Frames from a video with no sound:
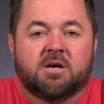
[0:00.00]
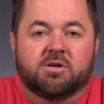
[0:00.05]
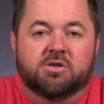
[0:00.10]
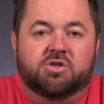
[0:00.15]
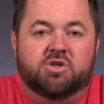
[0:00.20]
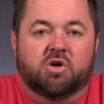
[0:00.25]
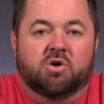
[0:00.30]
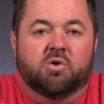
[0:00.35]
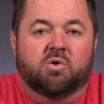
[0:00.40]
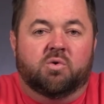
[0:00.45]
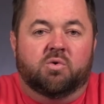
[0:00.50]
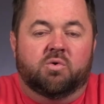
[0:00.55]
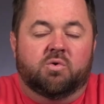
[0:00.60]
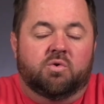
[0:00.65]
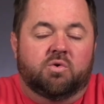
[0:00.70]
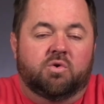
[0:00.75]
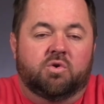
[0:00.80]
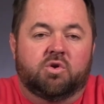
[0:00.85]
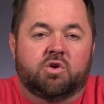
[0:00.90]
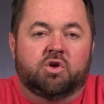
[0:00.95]
So
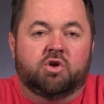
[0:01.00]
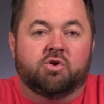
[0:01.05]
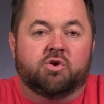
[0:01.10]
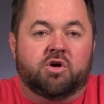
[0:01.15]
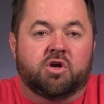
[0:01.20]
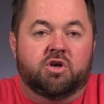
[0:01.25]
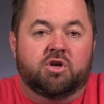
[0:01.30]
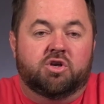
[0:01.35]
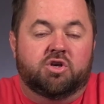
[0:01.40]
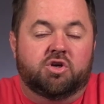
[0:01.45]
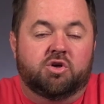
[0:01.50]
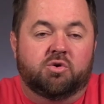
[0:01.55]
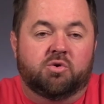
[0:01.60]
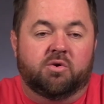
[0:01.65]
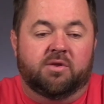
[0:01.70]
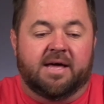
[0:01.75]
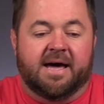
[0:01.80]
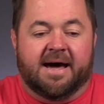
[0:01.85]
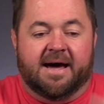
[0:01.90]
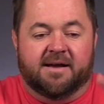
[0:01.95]
you can do
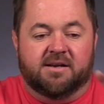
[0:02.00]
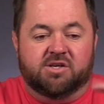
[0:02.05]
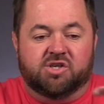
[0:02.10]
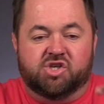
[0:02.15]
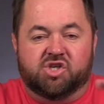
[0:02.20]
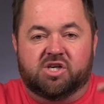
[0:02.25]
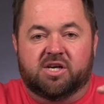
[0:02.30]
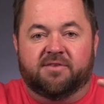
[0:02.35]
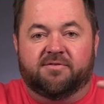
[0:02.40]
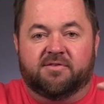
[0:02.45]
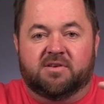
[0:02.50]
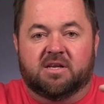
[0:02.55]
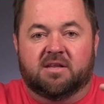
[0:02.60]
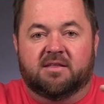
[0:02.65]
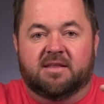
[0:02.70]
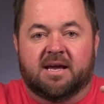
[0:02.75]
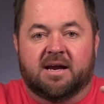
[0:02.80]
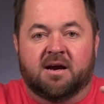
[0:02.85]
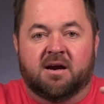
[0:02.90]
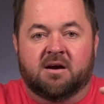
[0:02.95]
that shift
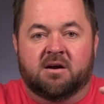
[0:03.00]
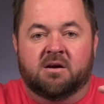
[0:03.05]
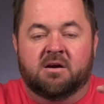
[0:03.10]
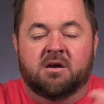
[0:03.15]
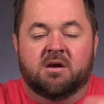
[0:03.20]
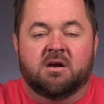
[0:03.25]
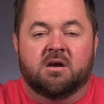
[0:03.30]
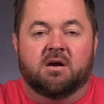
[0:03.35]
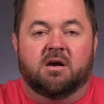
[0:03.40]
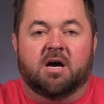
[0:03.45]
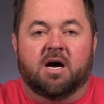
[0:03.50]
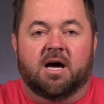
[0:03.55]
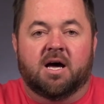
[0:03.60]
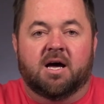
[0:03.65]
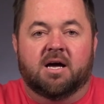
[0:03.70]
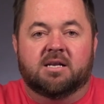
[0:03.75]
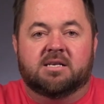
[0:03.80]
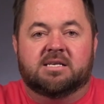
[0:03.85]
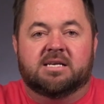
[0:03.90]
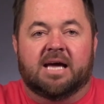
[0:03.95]
in there
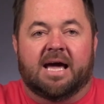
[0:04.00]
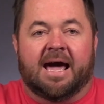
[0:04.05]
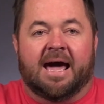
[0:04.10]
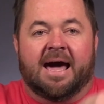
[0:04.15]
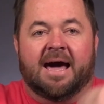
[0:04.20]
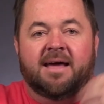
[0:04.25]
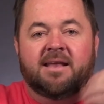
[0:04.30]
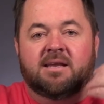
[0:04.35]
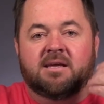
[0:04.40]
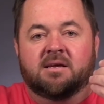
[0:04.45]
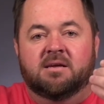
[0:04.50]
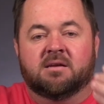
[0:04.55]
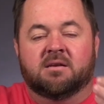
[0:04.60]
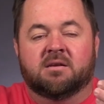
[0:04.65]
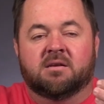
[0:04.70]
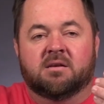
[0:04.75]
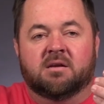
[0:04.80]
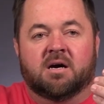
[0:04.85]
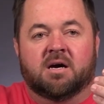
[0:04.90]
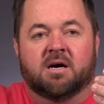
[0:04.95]
to add
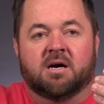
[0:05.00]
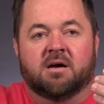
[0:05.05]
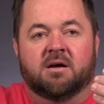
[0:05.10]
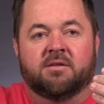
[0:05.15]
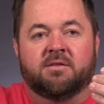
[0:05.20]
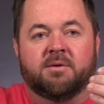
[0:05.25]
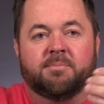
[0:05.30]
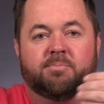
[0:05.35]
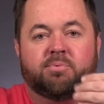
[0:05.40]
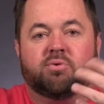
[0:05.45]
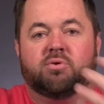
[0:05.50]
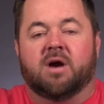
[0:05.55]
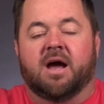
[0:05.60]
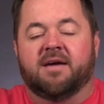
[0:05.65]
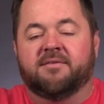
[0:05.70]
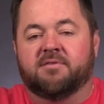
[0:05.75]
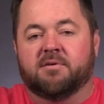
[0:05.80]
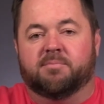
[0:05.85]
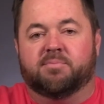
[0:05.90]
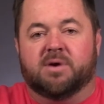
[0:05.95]
in the
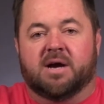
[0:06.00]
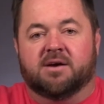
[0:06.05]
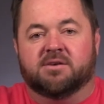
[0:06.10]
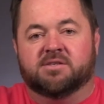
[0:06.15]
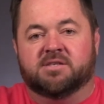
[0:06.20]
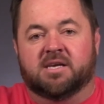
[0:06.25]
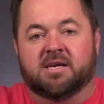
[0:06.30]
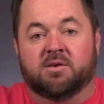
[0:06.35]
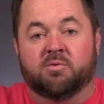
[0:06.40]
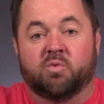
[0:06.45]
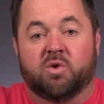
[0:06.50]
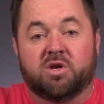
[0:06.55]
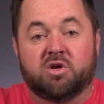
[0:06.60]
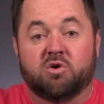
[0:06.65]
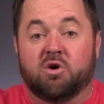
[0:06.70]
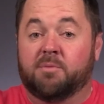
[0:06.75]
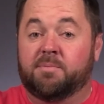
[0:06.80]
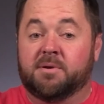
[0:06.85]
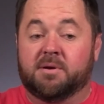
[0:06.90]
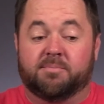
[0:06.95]
private browsing. And when
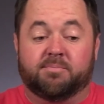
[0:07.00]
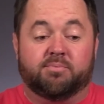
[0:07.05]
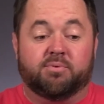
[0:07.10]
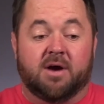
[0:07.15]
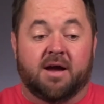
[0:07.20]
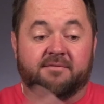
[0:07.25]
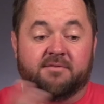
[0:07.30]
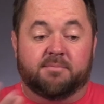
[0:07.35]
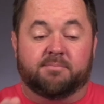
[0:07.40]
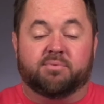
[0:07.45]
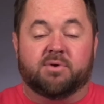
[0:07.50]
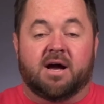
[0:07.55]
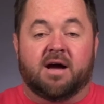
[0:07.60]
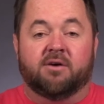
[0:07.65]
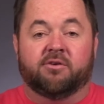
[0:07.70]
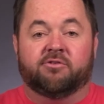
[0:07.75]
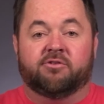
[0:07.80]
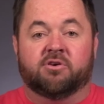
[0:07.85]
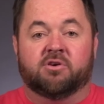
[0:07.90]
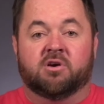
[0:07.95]
you open a private
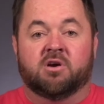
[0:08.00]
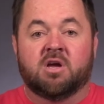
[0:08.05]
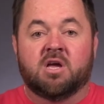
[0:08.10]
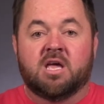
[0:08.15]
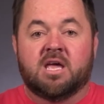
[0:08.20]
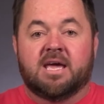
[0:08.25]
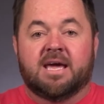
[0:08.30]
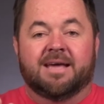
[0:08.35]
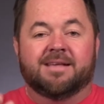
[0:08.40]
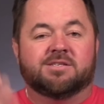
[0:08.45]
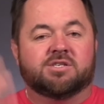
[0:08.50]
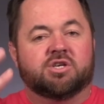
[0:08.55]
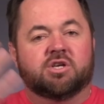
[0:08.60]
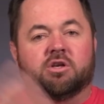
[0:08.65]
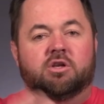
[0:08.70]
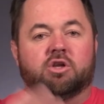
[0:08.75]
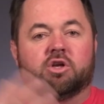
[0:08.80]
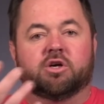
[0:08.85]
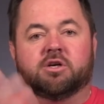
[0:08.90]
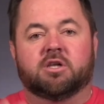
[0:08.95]
browser, it's going
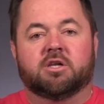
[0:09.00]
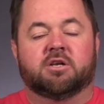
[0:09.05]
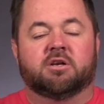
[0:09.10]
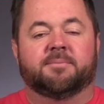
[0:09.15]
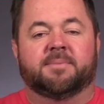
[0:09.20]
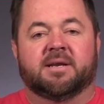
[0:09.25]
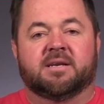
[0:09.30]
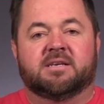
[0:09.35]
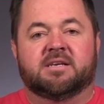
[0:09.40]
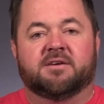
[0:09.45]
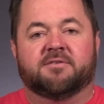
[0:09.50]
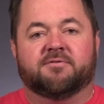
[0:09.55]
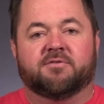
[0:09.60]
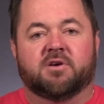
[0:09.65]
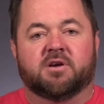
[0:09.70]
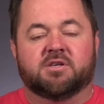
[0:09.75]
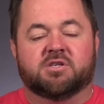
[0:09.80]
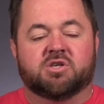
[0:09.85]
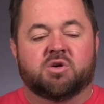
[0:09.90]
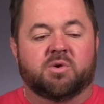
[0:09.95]
to look a little bit
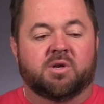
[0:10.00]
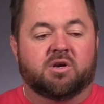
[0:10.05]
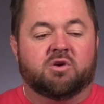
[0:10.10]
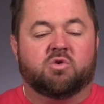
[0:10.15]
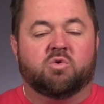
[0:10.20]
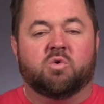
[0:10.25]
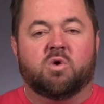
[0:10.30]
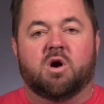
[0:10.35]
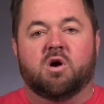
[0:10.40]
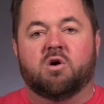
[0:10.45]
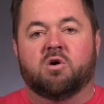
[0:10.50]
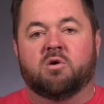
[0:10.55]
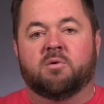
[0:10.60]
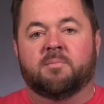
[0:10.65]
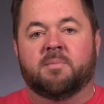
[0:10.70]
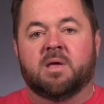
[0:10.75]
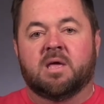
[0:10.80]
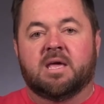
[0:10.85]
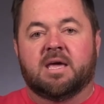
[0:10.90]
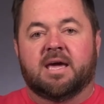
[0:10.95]
different. So in
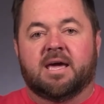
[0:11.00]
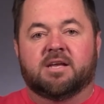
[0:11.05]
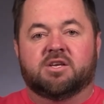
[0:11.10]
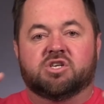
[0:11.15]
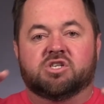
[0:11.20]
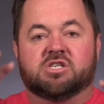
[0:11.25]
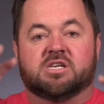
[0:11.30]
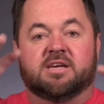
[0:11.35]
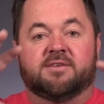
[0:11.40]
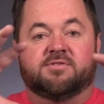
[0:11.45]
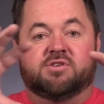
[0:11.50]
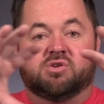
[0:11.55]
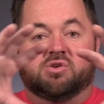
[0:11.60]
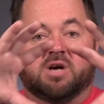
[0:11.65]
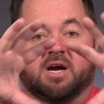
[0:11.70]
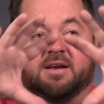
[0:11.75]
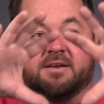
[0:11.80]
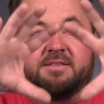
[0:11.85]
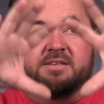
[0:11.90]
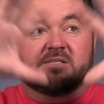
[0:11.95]
Chrome, it just gives you
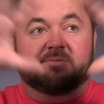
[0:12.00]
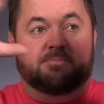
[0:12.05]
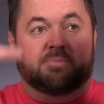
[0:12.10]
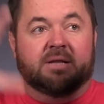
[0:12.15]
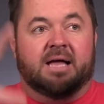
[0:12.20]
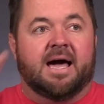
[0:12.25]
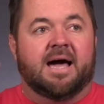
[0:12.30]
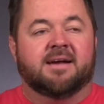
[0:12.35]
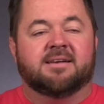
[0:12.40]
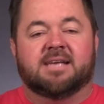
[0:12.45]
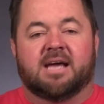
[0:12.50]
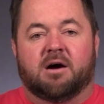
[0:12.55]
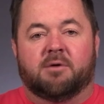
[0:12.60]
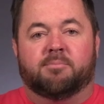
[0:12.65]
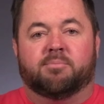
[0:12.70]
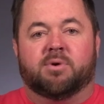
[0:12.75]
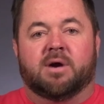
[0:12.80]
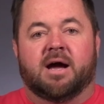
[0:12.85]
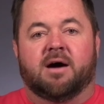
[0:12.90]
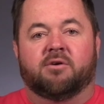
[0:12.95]
kind of this blacked
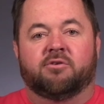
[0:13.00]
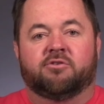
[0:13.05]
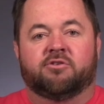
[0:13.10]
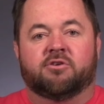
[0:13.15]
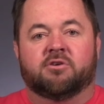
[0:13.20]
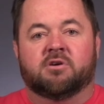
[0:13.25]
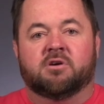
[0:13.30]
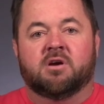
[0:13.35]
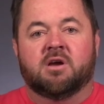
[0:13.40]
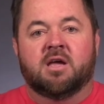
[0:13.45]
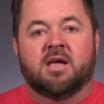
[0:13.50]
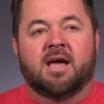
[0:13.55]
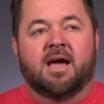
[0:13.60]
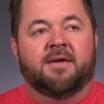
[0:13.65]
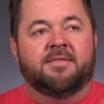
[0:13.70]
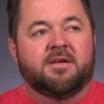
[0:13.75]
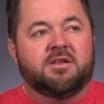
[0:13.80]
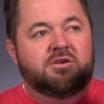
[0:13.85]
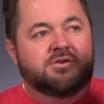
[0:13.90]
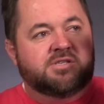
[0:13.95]
out browser,
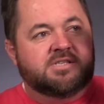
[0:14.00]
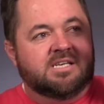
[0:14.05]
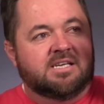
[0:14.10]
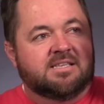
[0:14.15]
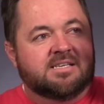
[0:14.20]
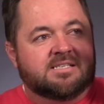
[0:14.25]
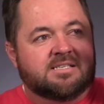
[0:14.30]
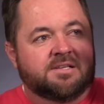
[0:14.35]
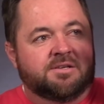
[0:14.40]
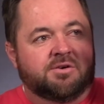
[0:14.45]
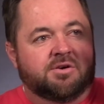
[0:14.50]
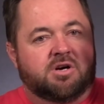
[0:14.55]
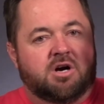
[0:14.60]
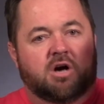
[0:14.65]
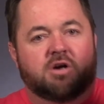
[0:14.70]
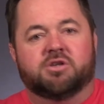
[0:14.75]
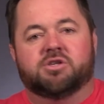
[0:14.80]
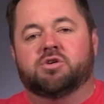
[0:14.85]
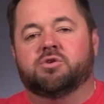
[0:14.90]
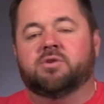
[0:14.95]
and then you see this little
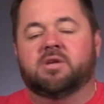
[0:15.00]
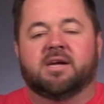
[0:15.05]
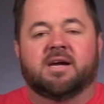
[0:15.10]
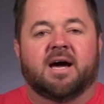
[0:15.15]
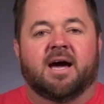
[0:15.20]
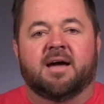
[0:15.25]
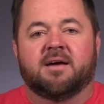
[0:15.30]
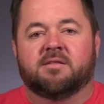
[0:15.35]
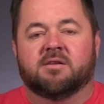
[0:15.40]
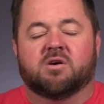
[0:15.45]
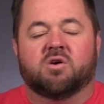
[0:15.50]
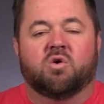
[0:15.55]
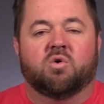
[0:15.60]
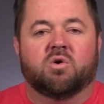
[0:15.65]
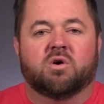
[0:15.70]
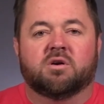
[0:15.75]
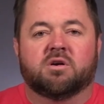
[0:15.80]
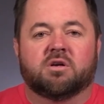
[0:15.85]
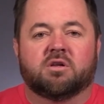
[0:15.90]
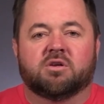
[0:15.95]
cartoony guy in the
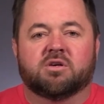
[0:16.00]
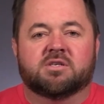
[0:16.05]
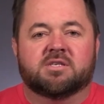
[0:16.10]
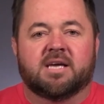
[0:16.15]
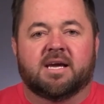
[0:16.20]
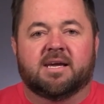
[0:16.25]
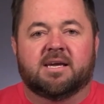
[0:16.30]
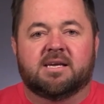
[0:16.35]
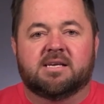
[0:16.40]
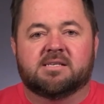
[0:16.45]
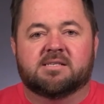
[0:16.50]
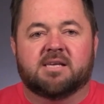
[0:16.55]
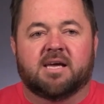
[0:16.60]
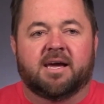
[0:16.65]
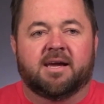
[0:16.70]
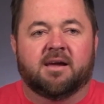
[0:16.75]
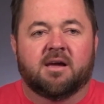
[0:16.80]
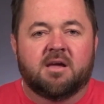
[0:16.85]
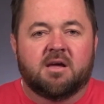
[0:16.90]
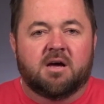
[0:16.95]
corner. It looks like he's
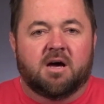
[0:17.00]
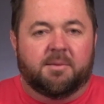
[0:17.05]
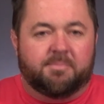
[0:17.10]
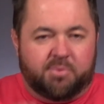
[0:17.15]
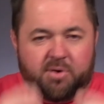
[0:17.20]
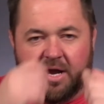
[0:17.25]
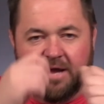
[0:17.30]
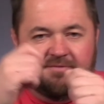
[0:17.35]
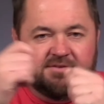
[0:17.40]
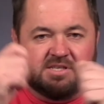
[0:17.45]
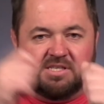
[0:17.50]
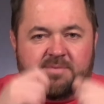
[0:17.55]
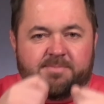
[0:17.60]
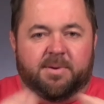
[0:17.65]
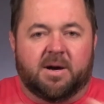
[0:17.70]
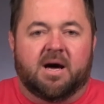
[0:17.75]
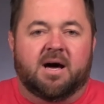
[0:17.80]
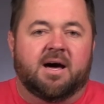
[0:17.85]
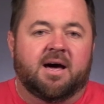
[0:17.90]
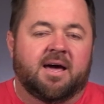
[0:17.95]
like a private
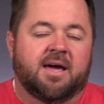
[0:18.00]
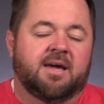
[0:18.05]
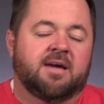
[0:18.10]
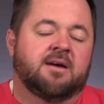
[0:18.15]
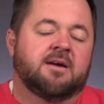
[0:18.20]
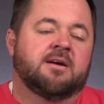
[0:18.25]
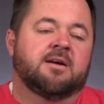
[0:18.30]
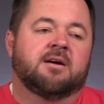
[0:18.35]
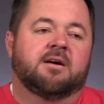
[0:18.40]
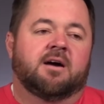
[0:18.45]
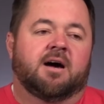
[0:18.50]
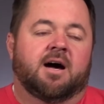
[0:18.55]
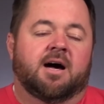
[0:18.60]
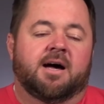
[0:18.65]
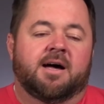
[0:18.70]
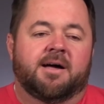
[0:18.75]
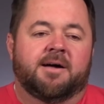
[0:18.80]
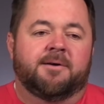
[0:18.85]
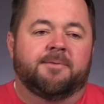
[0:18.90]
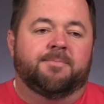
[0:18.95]
spy.
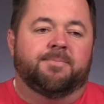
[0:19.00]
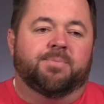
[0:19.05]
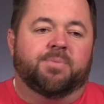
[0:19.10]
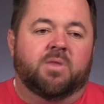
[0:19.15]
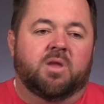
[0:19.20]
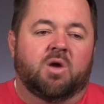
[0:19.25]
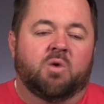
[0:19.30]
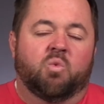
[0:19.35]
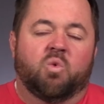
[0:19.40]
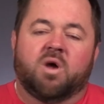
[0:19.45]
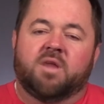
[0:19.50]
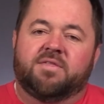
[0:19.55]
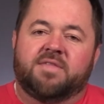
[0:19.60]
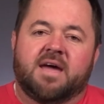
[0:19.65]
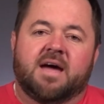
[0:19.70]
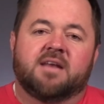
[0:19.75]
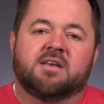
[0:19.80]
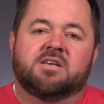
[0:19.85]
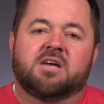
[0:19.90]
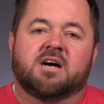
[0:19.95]
What
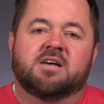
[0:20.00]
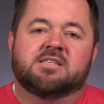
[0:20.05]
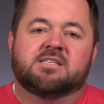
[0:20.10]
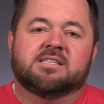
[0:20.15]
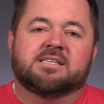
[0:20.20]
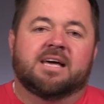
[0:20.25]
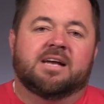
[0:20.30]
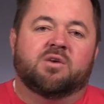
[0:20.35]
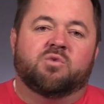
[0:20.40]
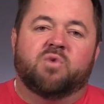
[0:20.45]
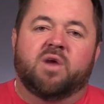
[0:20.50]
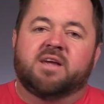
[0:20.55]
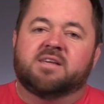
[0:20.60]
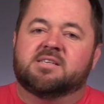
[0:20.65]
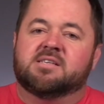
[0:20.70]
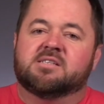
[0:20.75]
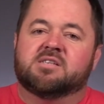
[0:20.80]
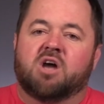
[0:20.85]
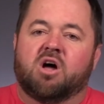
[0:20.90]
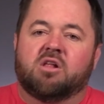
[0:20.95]
that does is that
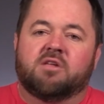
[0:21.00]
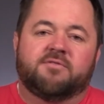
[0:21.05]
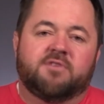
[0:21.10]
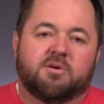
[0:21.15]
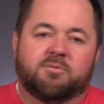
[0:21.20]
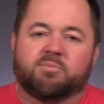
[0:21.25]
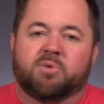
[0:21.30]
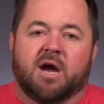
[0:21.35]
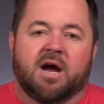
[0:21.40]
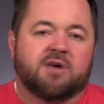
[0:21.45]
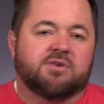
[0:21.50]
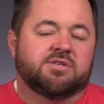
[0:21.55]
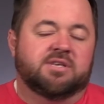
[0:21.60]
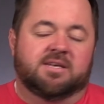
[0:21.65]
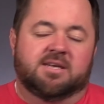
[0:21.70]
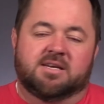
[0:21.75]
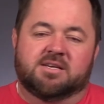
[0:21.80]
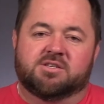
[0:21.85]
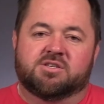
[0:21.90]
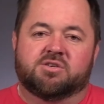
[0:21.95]
erases all of your
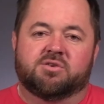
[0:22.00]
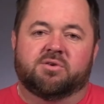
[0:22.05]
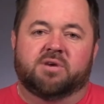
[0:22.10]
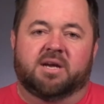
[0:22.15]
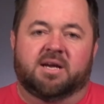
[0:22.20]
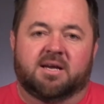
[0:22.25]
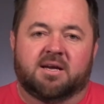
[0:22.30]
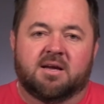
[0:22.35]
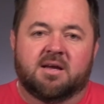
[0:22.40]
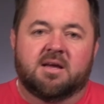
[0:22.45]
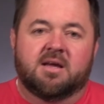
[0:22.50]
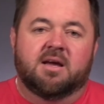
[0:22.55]
browsing history.